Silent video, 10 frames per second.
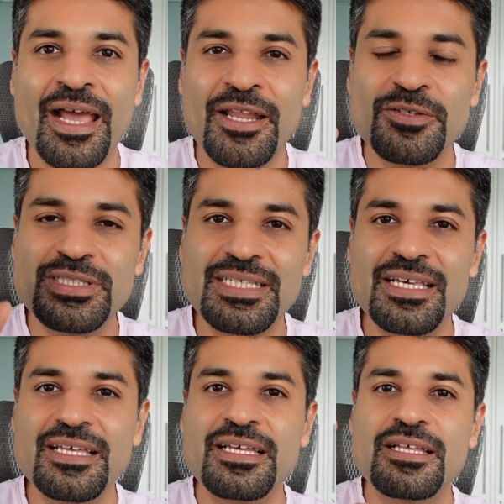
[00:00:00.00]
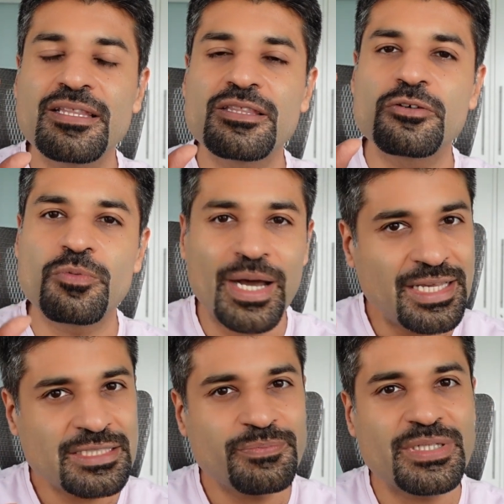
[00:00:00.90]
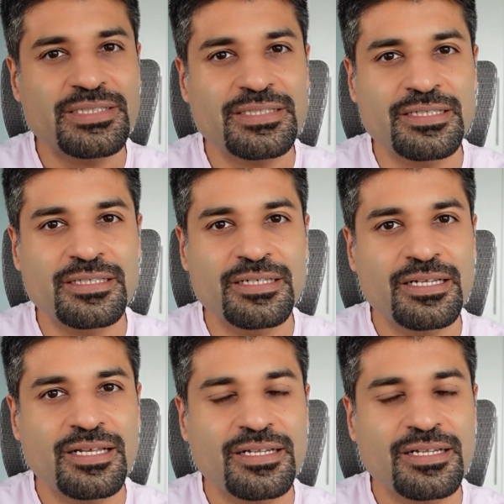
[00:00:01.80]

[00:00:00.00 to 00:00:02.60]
And you see, the wise person